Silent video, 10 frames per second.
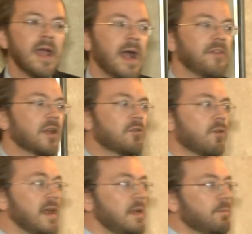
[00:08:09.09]
And the
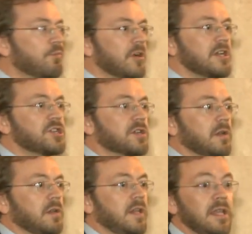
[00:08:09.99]
great
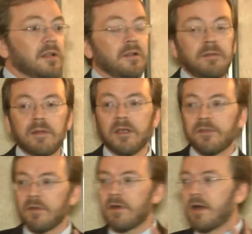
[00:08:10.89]
British legal
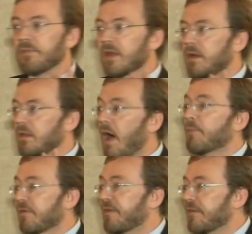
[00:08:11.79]
law
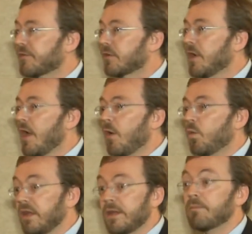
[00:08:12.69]
professor
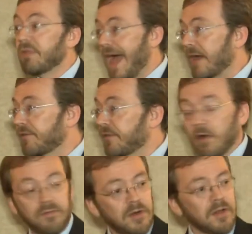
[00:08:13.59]
William
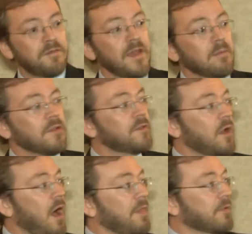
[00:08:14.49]
Blackstone, very famous
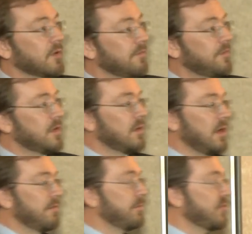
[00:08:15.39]
author
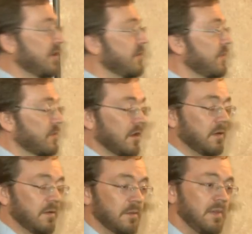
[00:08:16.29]
of treatises
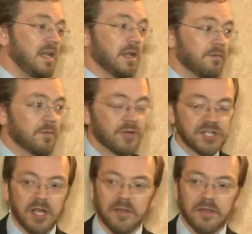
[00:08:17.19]
on the meaning of the British